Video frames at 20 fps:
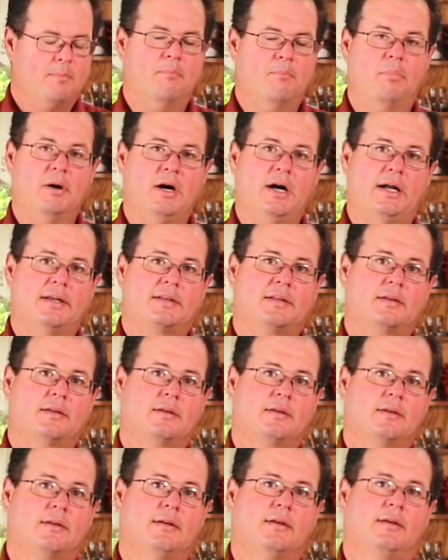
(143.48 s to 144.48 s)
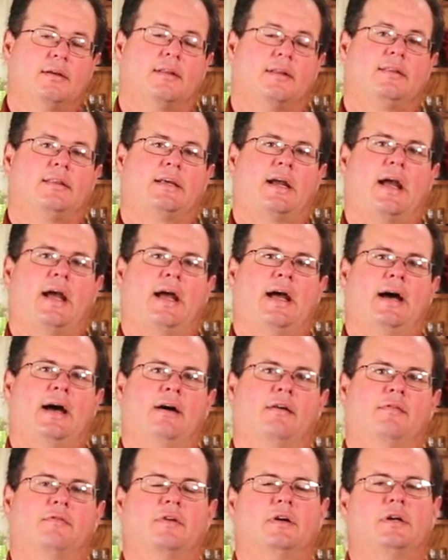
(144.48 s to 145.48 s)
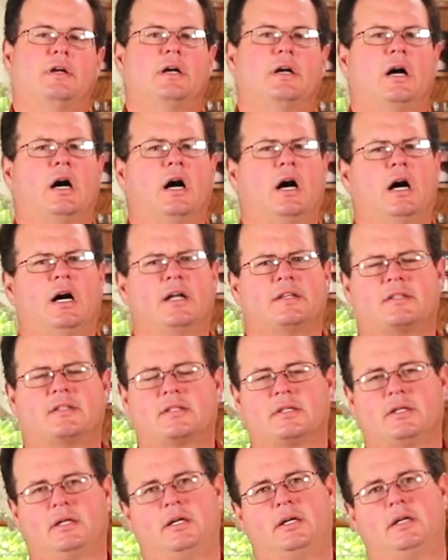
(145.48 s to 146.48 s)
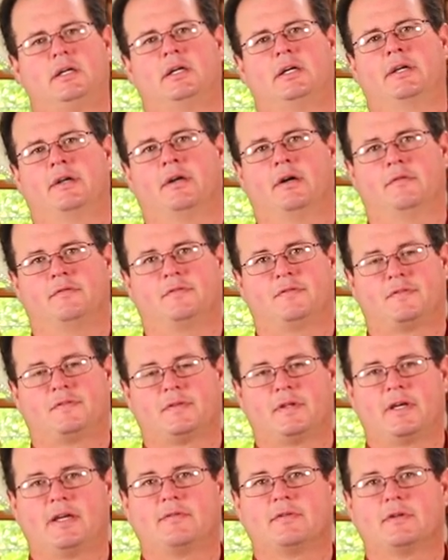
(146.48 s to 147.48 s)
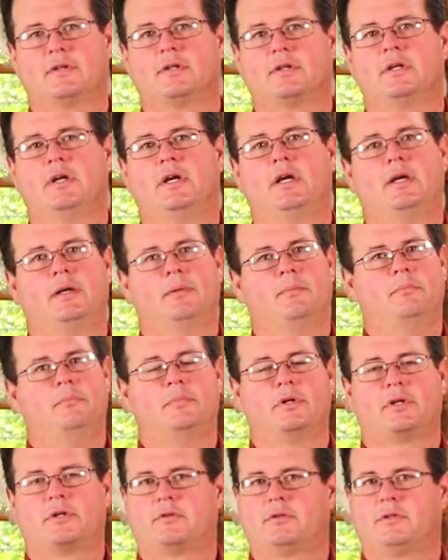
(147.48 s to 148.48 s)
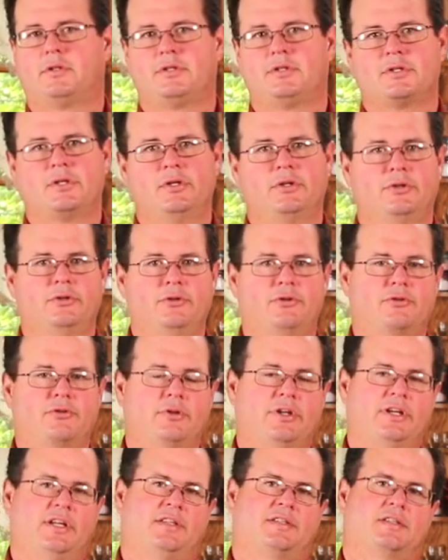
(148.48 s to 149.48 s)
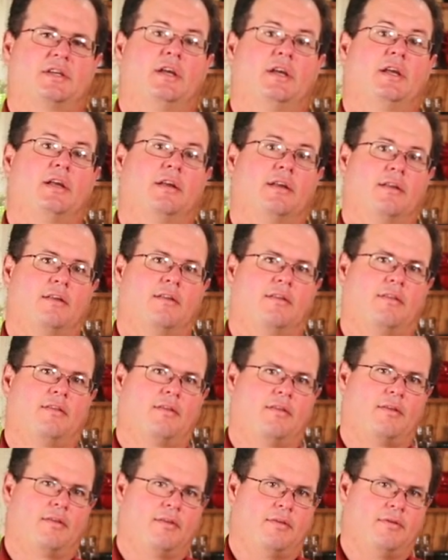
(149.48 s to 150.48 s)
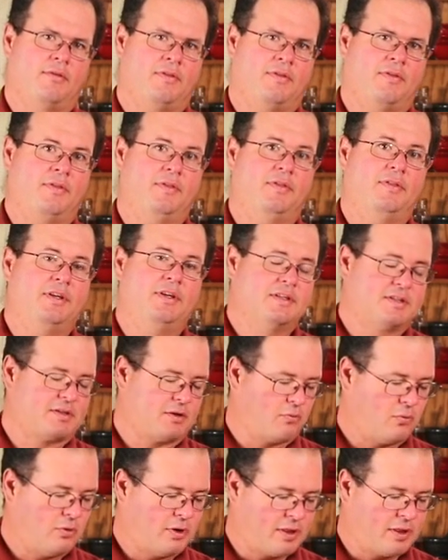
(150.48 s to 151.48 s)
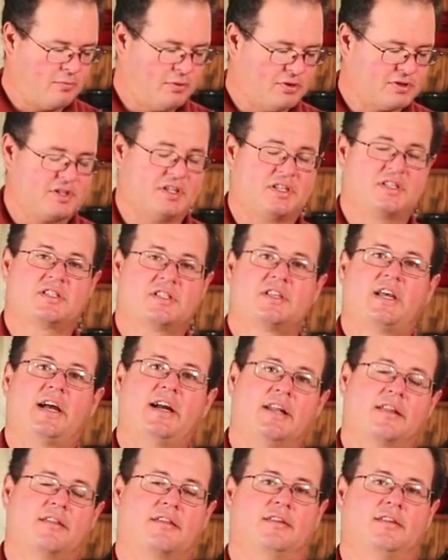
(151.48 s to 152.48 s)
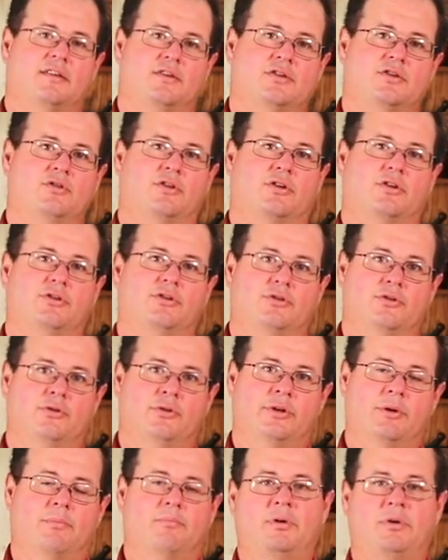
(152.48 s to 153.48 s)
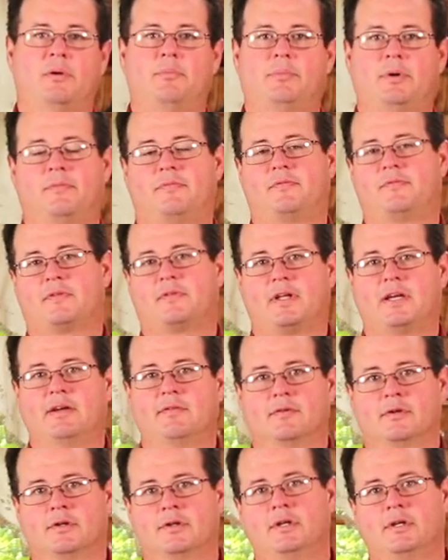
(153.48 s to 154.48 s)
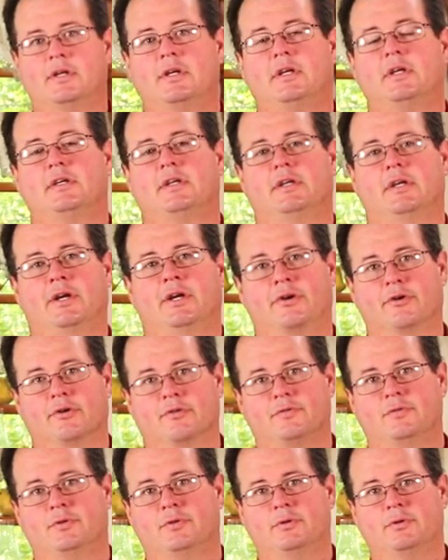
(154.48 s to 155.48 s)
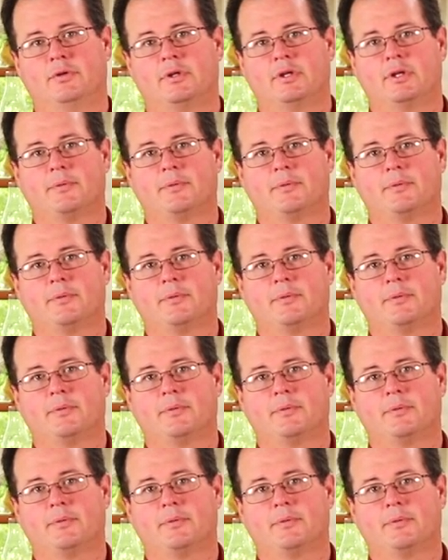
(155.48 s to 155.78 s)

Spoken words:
But they have a ton of flavor, minerals, nutrients. These are one of the most exciting things you can do to bump up flavor in your food.